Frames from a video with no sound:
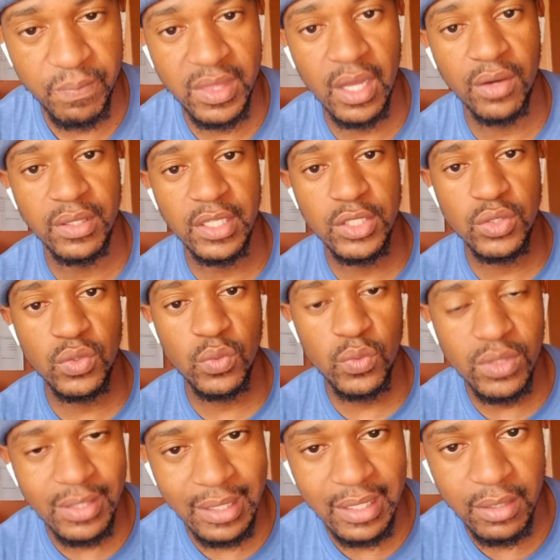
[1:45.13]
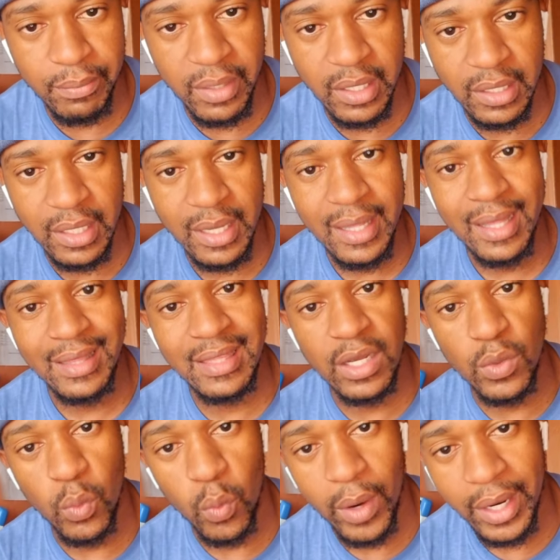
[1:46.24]
Now, these two gentlemen, they
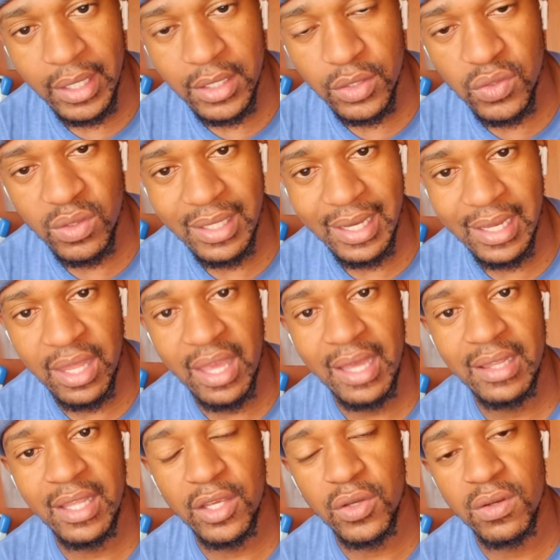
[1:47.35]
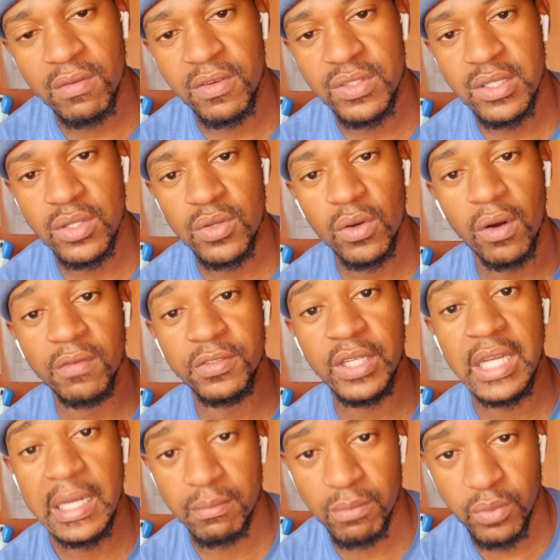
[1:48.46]
worked together at the University of
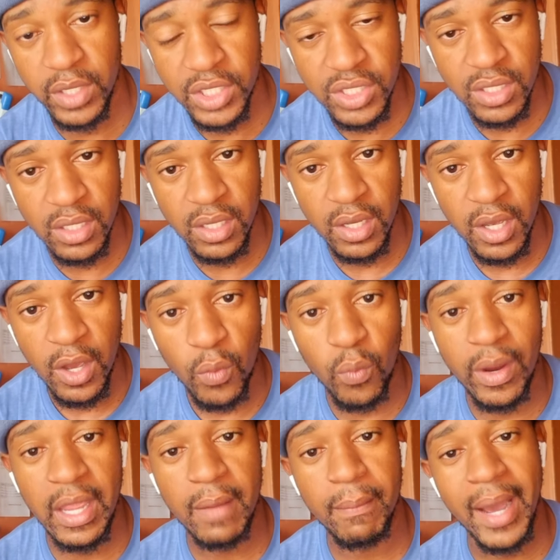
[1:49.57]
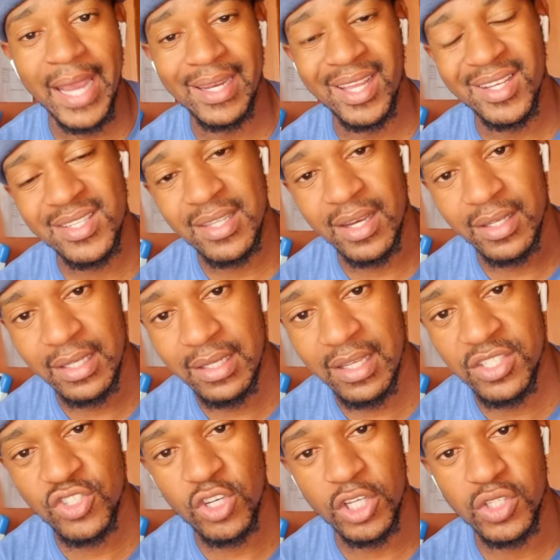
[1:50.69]
Cambridge, whereby they studied the
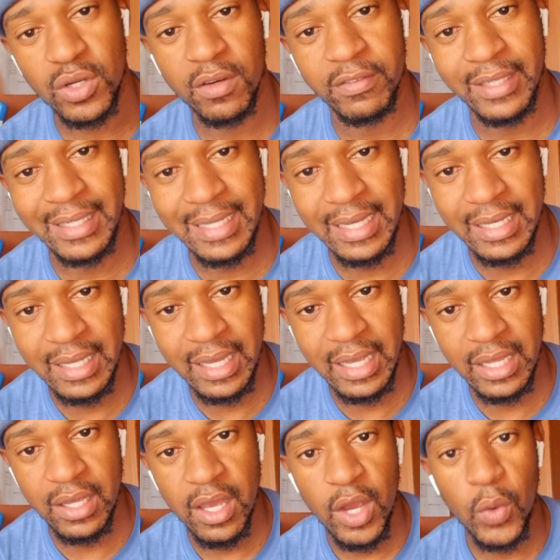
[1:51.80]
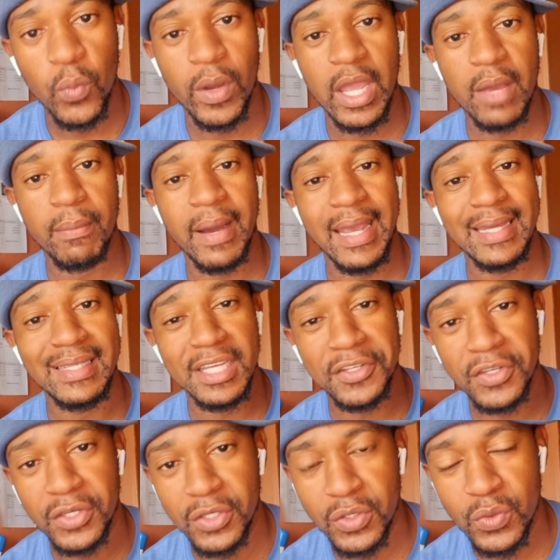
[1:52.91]
structure of the DNA, whereby they
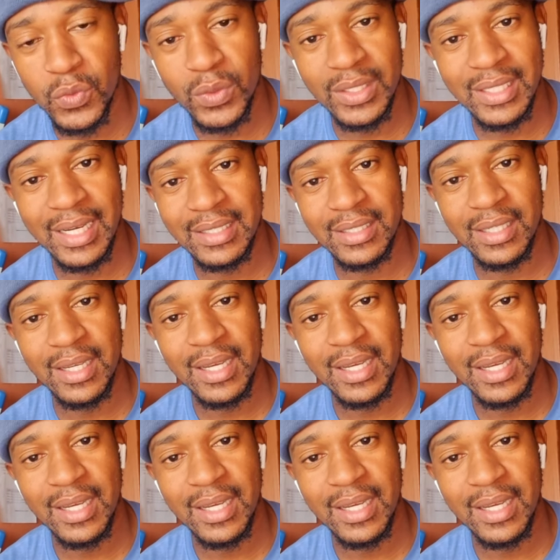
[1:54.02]
knew that